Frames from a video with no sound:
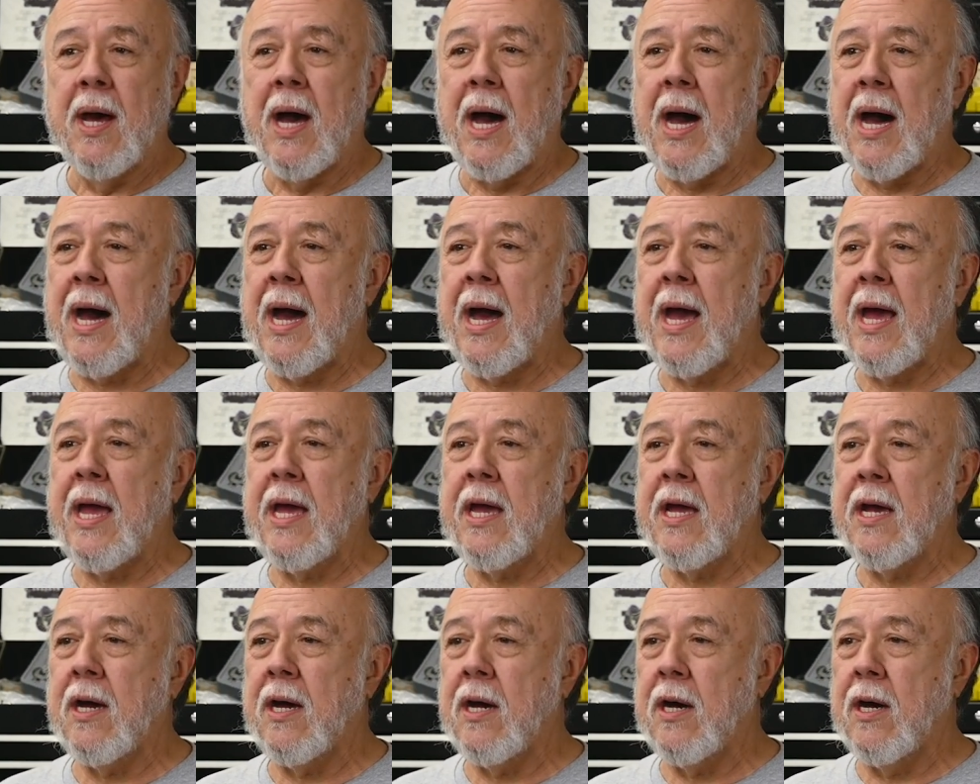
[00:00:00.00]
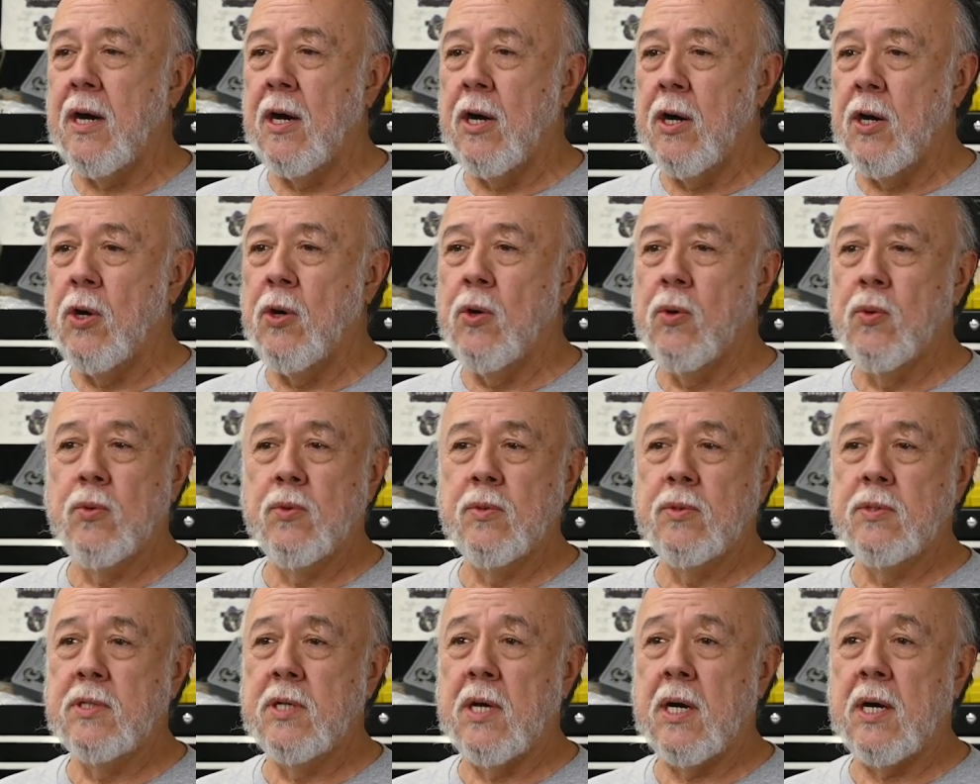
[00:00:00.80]
I
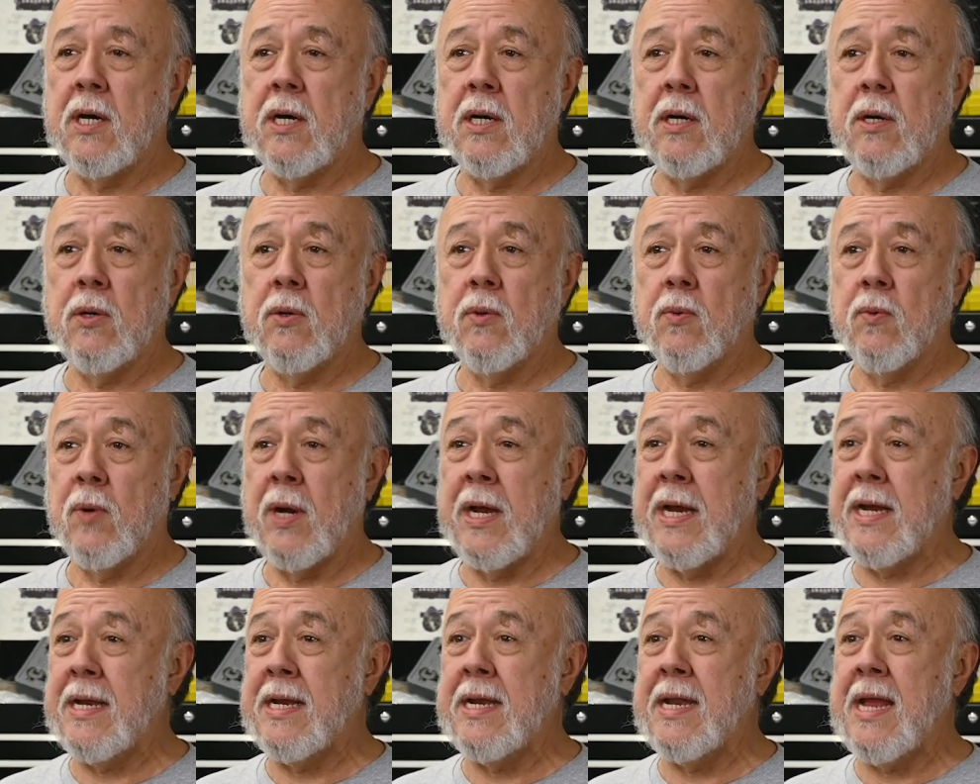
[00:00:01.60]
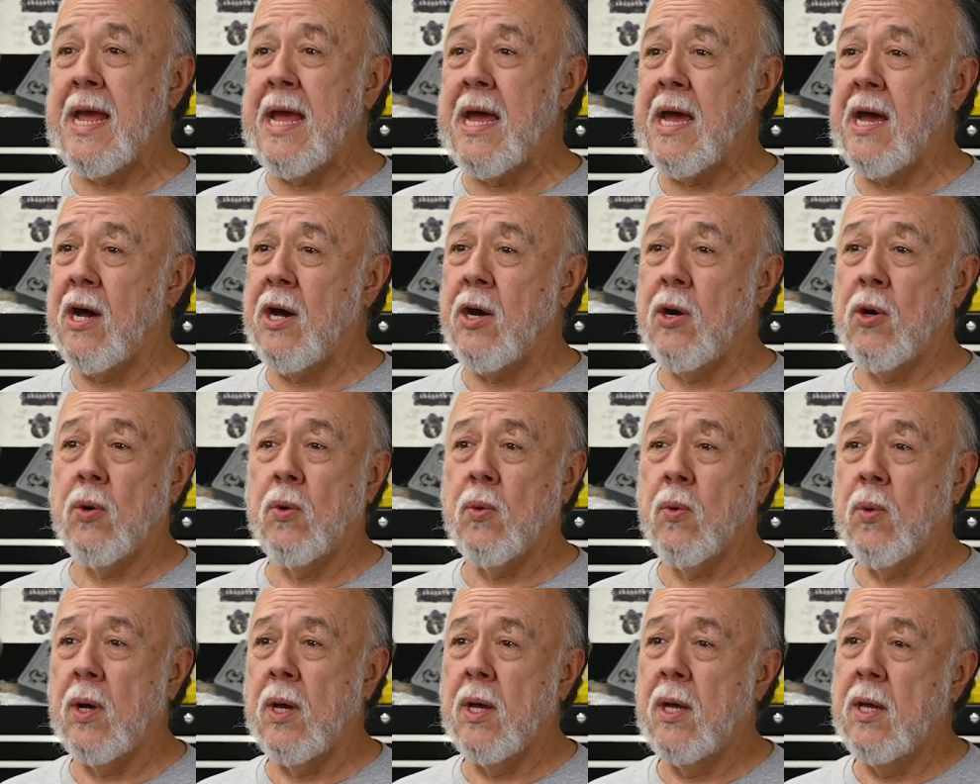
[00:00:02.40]
own right
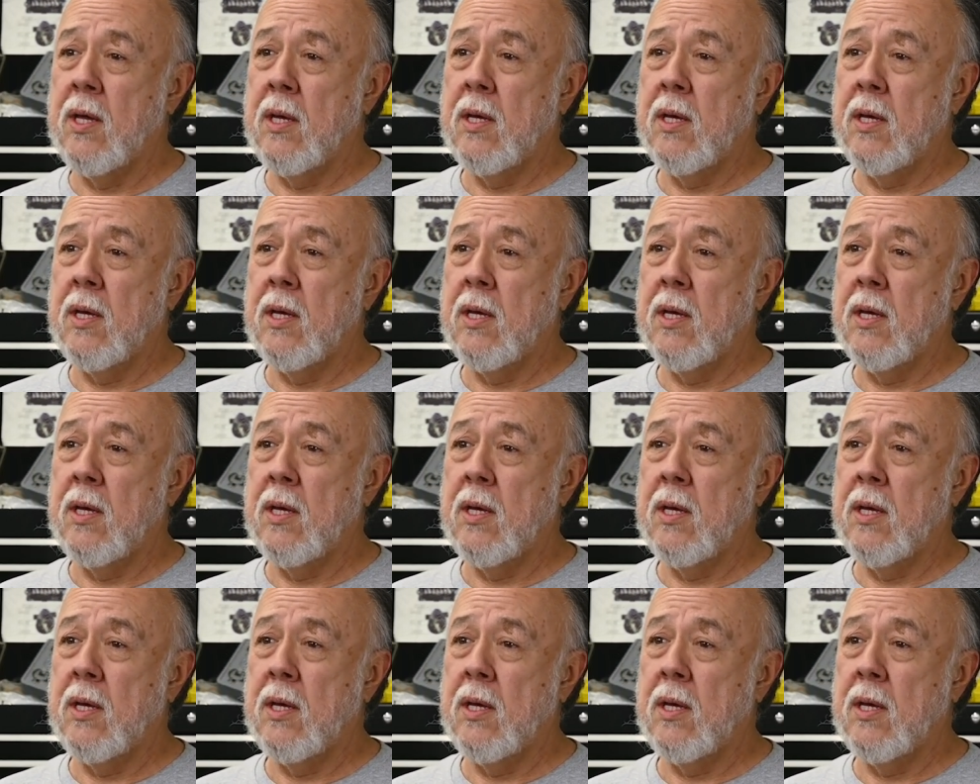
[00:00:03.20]
now